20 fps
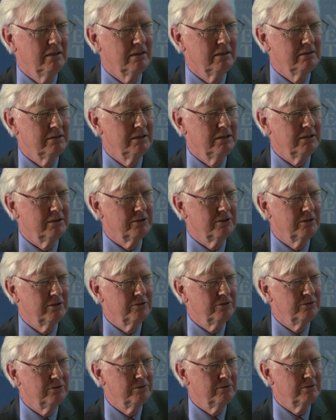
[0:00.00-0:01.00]
I think
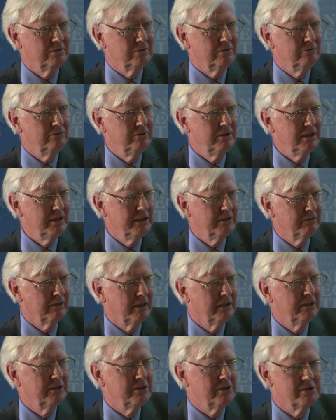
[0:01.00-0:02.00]
that you really
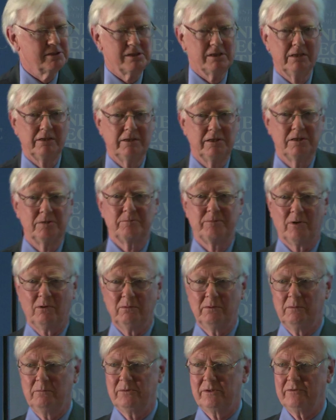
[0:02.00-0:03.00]
run into serious
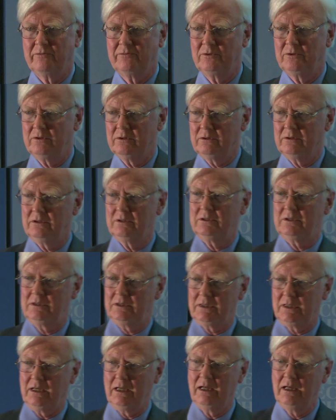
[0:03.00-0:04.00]
problems if you don't
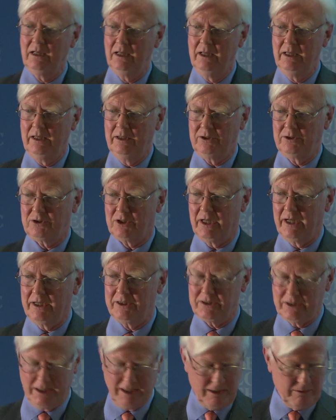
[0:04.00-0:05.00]
uh, try
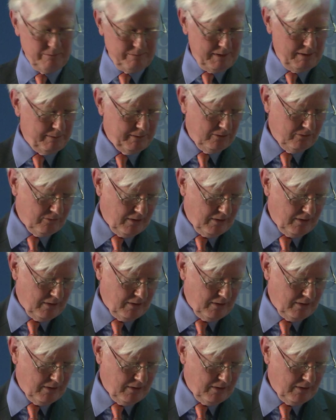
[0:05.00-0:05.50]
to get people